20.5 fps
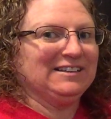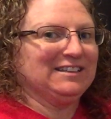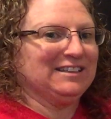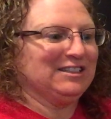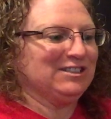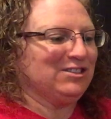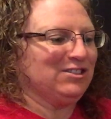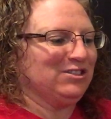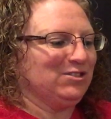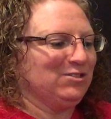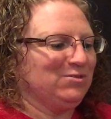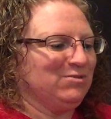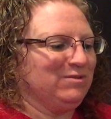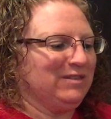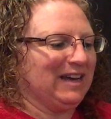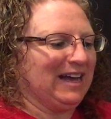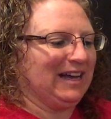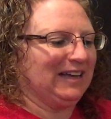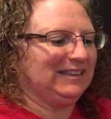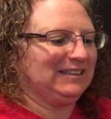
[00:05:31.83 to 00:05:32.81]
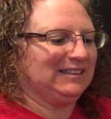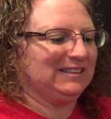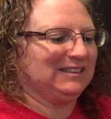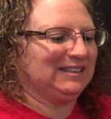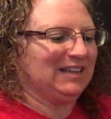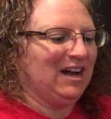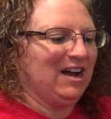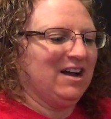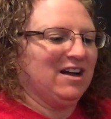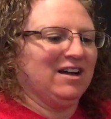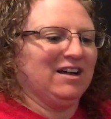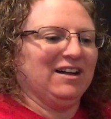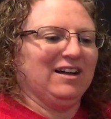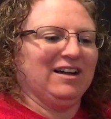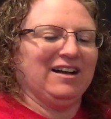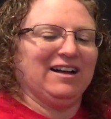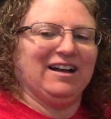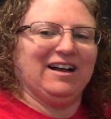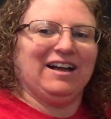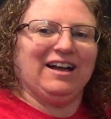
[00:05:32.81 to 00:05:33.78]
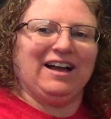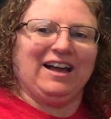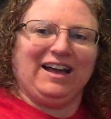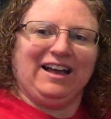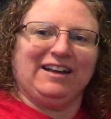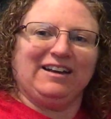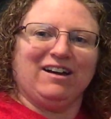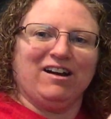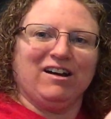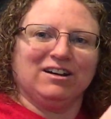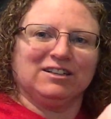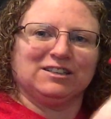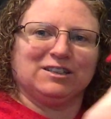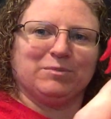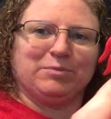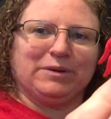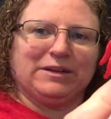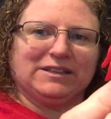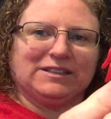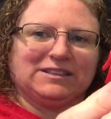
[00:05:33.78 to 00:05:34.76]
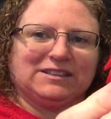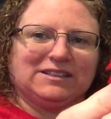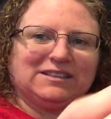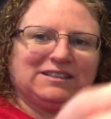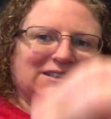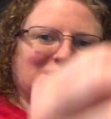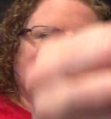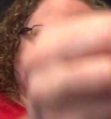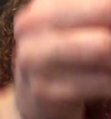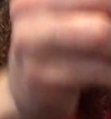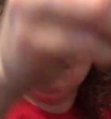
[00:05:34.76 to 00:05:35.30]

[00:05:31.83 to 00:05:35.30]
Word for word: Did you guess? An octopus.